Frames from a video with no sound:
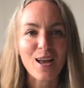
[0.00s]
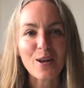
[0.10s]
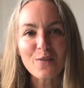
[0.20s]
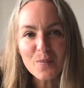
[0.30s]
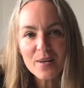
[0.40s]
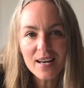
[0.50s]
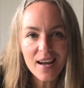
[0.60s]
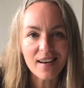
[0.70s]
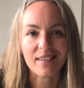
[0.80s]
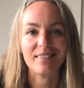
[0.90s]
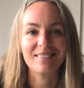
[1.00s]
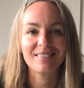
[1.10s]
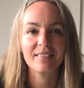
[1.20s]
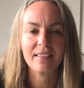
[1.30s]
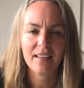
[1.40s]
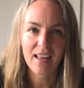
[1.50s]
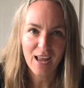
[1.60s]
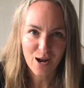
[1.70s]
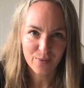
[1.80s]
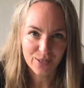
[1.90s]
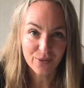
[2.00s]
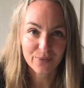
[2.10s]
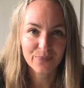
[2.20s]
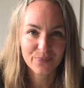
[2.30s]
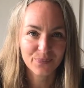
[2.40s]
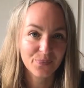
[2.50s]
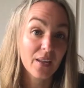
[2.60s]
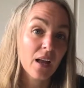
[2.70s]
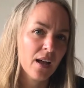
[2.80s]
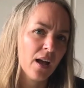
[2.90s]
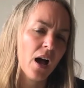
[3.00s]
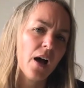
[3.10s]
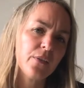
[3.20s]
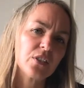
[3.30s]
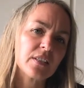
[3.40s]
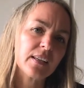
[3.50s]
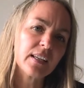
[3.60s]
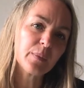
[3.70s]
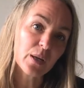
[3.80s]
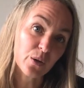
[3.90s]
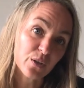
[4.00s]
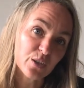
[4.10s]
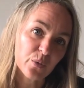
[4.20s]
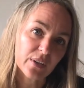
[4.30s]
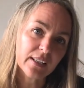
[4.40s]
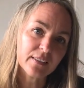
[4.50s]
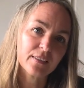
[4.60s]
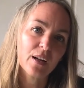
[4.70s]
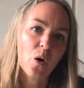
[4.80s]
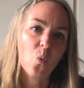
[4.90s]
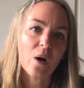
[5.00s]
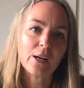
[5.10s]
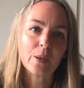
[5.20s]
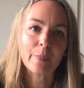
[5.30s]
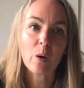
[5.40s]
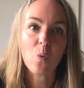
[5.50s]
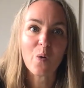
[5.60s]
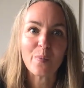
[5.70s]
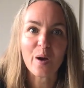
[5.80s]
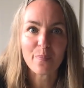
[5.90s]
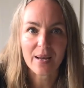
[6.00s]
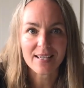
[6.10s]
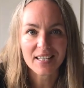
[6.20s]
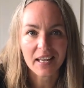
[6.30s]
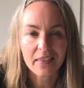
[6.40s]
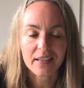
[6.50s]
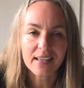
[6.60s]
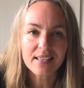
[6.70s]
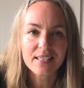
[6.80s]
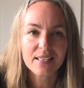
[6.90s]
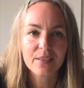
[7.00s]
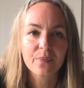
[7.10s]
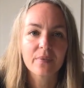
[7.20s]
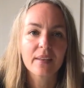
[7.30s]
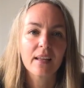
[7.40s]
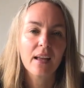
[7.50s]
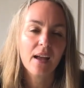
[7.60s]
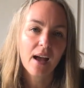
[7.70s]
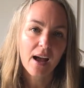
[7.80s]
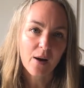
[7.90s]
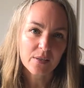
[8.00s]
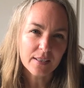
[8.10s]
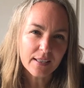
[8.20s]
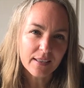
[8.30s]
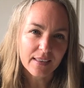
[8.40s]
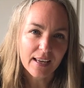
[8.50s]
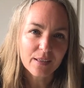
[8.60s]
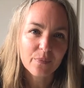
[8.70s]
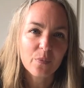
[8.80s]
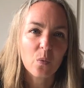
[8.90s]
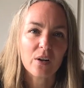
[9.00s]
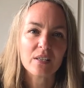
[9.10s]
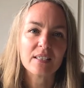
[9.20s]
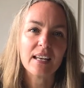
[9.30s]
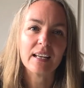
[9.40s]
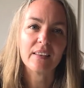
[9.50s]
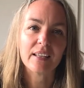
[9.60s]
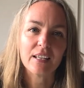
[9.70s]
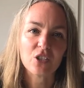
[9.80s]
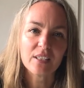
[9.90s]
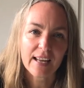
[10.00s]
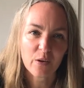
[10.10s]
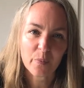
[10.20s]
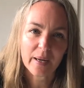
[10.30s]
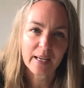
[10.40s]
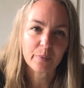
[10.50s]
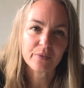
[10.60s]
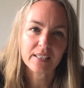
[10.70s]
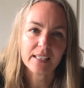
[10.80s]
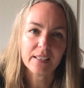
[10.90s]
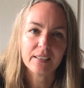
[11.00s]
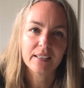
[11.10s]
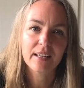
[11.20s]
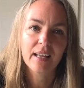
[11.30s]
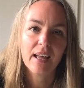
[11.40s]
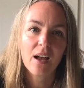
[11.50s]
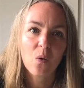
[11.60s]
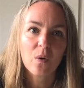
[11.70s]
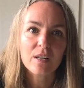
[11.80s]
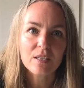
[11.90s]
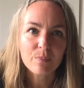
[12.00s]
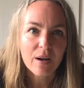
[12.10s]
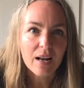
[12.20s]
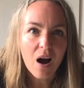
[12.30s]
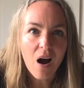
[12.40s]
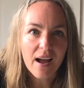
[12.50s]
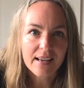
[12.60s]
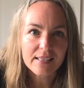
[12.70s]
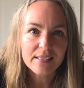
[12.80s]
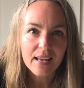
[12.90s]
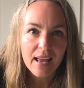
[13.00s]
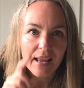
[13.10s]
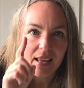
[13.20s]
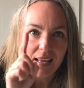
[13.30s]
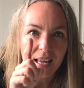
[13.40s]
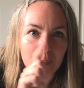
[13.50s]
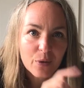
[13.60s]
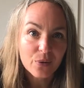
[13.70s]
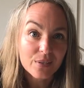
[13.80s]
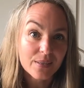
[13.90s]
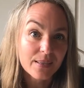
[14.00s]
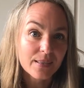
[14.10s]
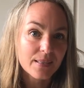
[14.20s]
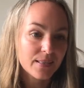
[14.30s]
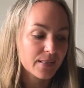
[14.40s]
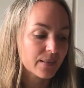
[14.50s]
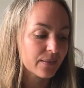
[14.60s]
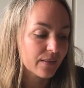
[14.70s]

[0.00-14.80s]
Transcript: Hello from Dunedin. How are you? I was just thinking about you this morning, wondering about what we might make together next. I was thinking that when I was standing in the kitchen having my cup of tea, when my eyes came across this.